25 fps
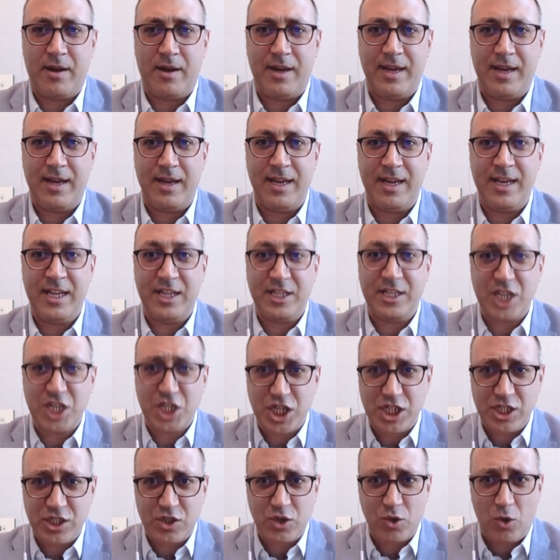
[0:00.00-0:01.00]
in
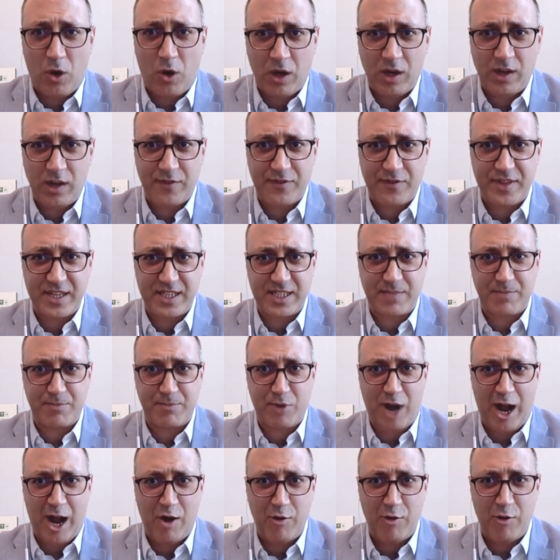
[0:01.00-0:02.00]
addition to all of this
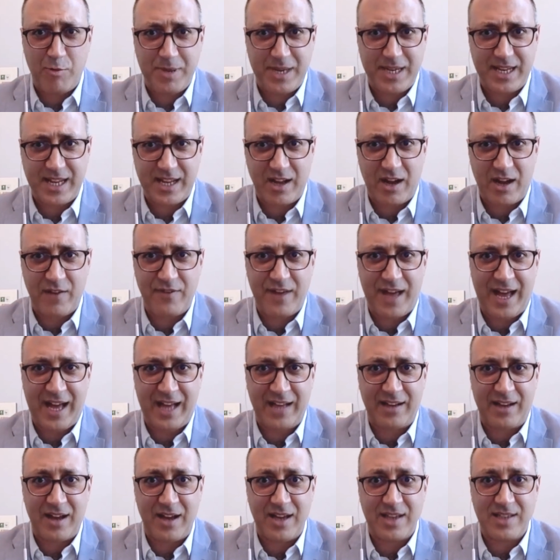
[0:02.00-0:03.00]
browbeating of
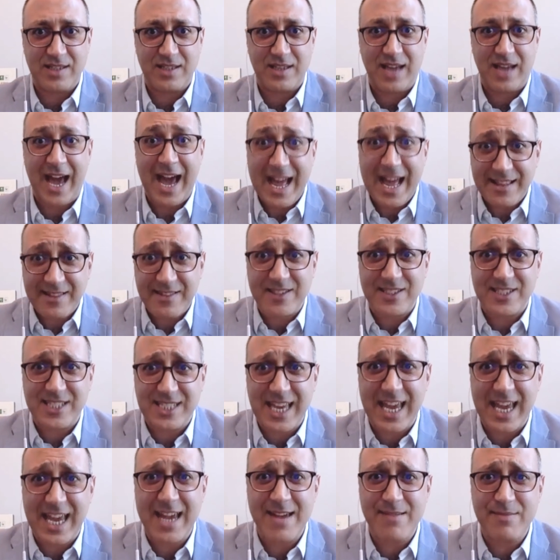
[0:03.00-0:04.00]
allies, at the
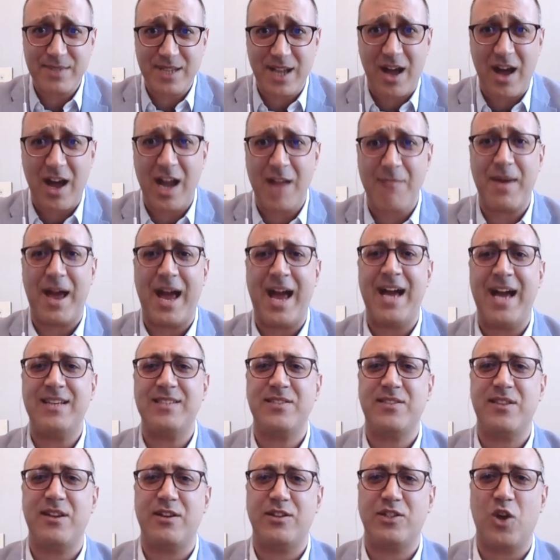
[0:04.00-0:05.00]
same time
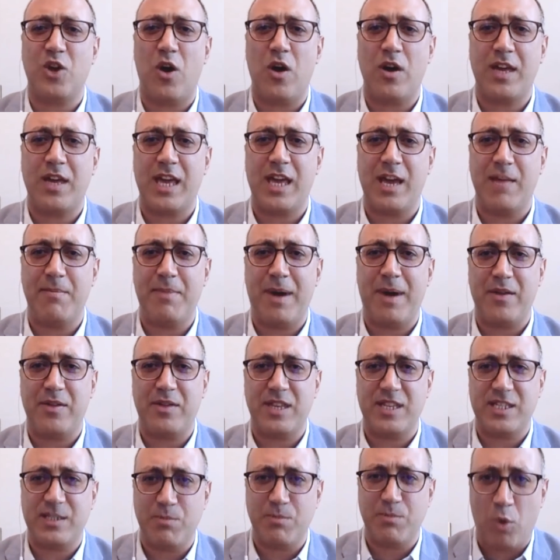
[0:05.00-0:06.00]
as they're talking about
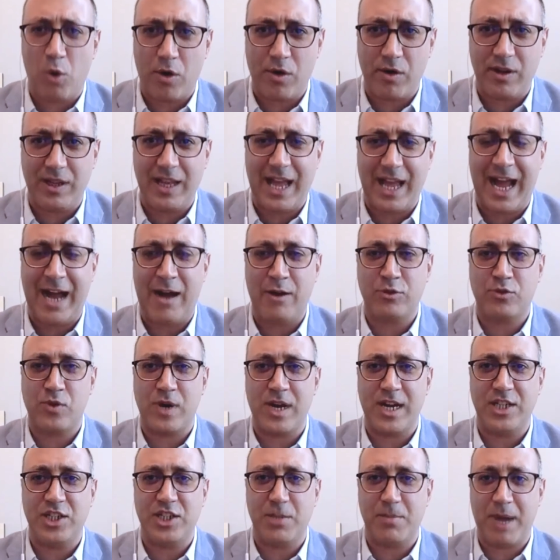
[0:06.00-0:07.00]
this moral
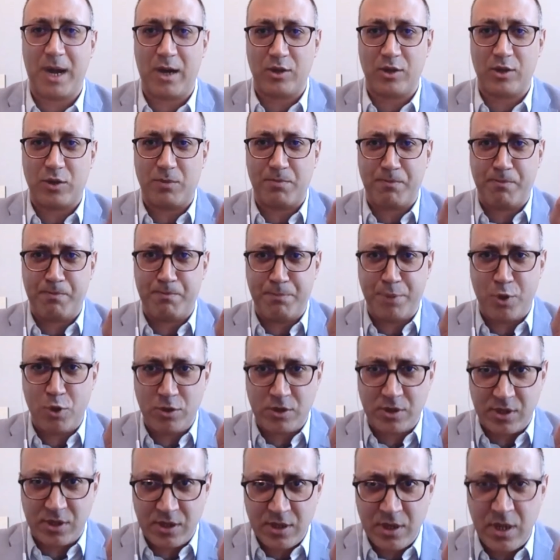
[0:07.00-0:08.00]
outrage about
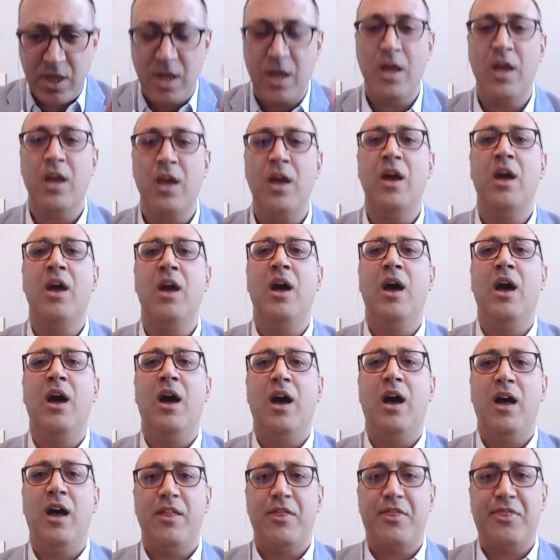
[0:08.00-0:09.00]
Putin,
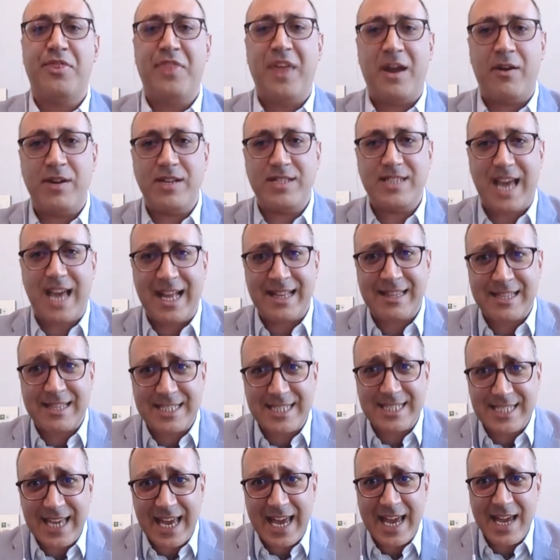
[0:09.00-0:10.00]
there is at the
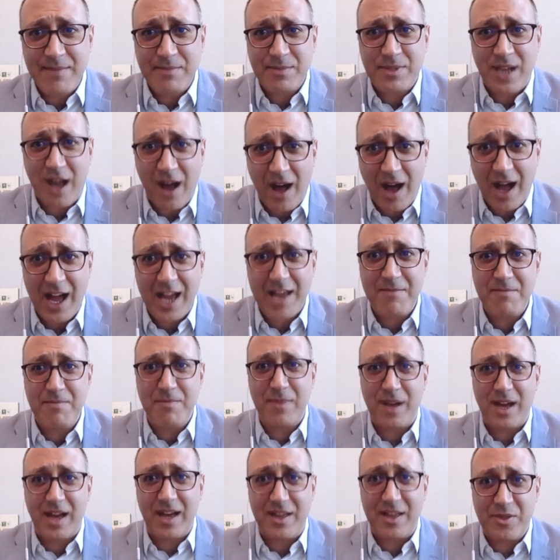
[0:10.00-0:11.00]
same
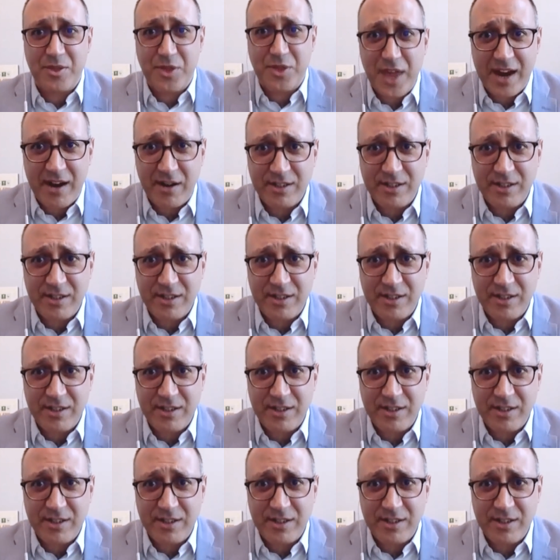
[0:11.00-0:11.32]
time their